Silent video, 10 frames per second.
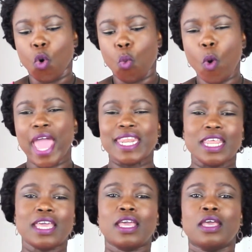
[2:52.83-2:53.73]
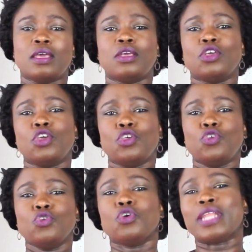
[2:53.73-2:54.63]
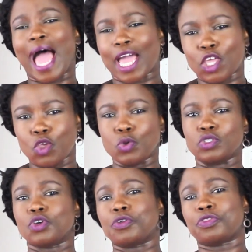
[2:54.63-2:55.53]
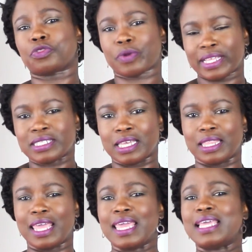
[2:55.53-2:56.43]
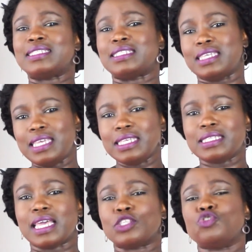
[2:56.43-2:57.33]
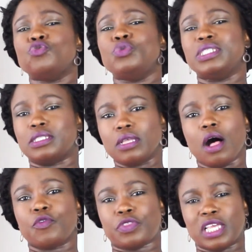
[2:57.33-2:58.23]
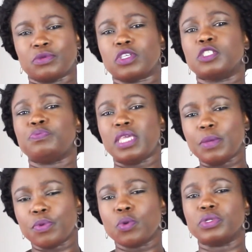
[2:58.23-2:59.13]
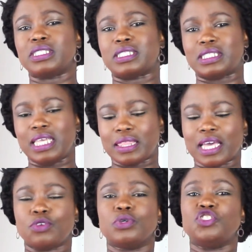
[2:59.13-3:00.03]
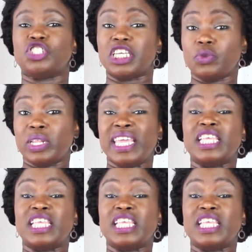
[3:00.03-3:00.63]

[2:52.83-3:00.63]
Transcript: when you don't accuse or threaten, it's easier to resolve things because people will see that you are genuinely